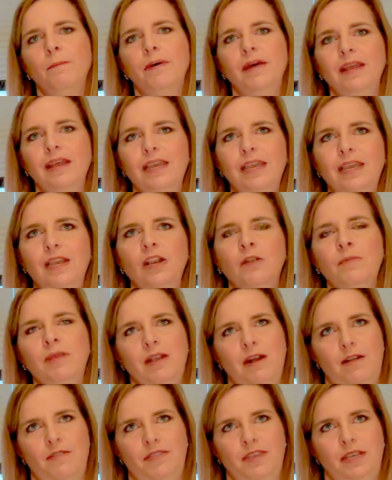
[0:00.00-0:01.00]
But hear
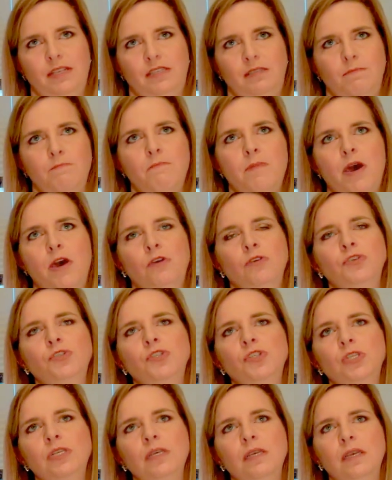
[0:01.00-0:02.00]
me on this.
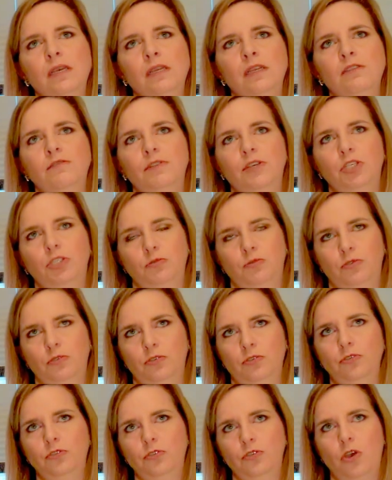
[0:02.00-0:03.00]
Most
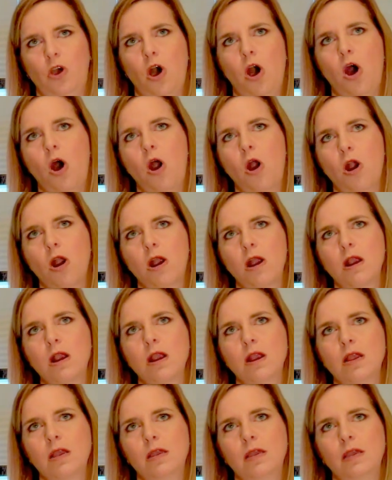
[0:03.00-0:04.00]
individuals
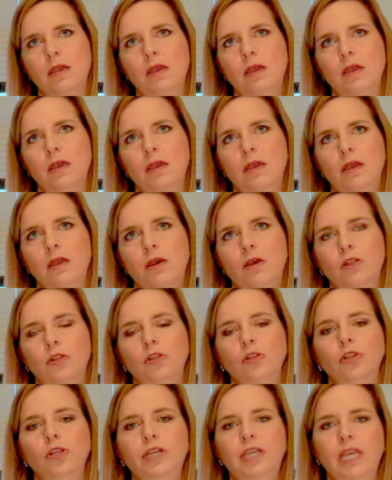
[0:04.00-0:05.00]
are
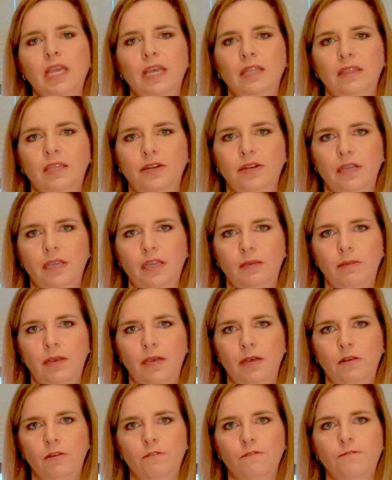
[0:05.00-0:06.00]
looking at their
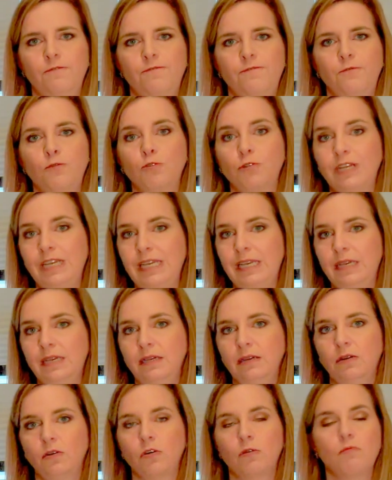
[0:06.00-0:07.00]
email
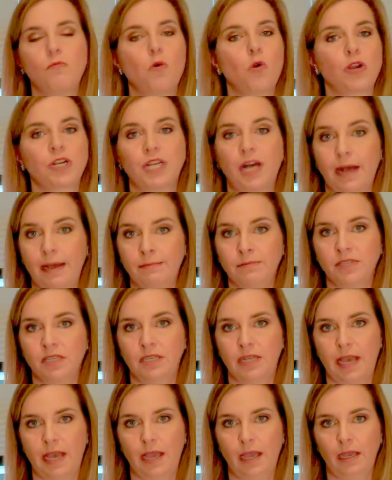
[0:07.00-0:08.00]
40 or more times
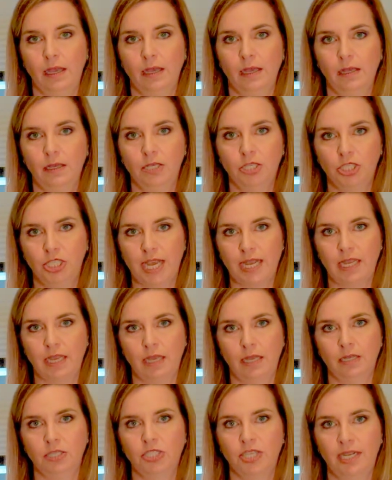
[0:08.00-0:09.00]
a day,
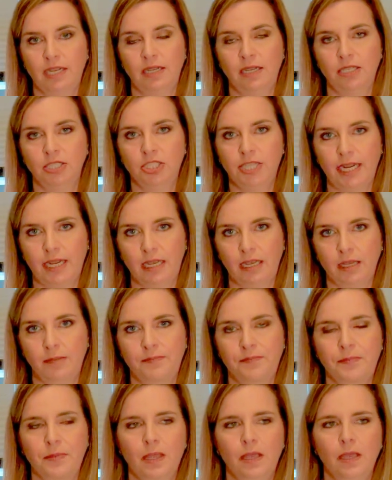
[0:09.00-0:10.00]
checking it, checking it, checking it.